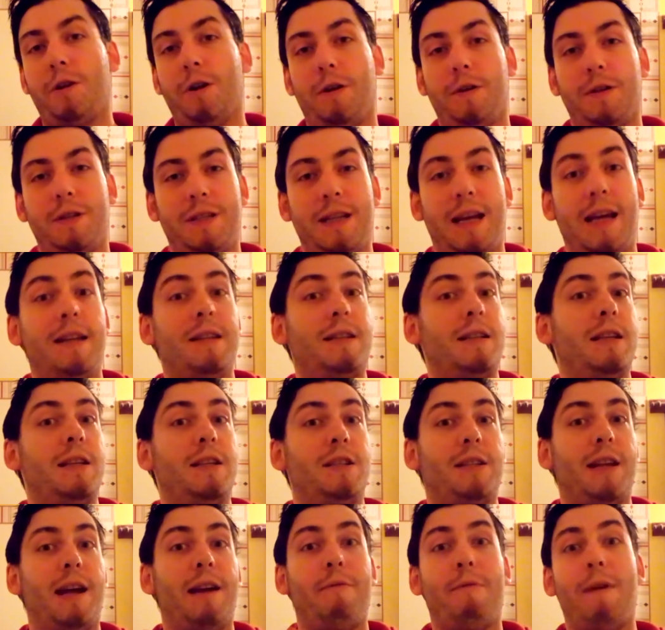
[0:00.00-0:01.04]
content
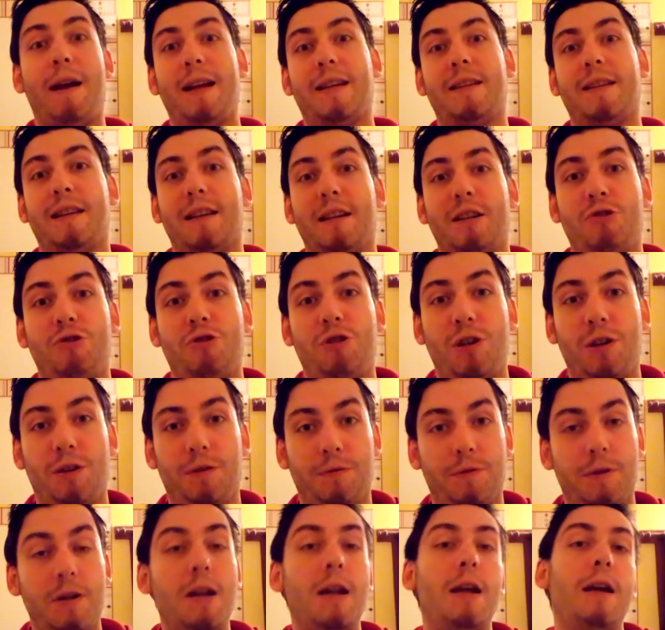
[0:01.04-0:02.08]
is directed at
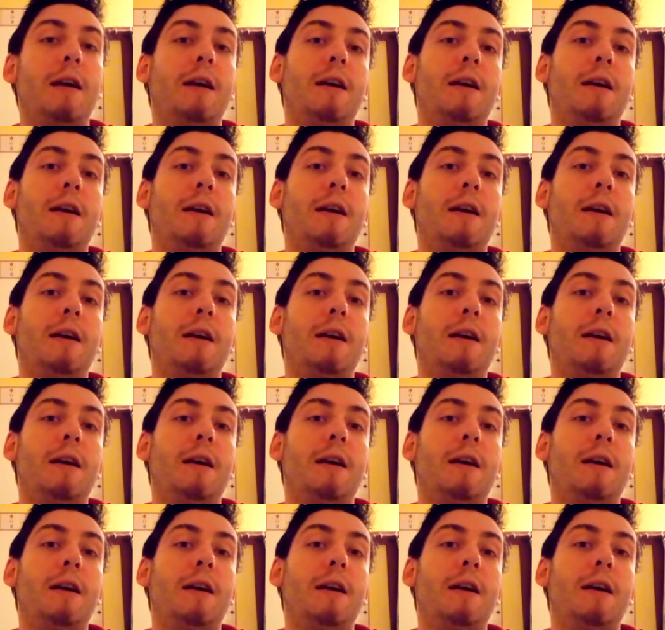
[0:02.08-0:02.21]
children,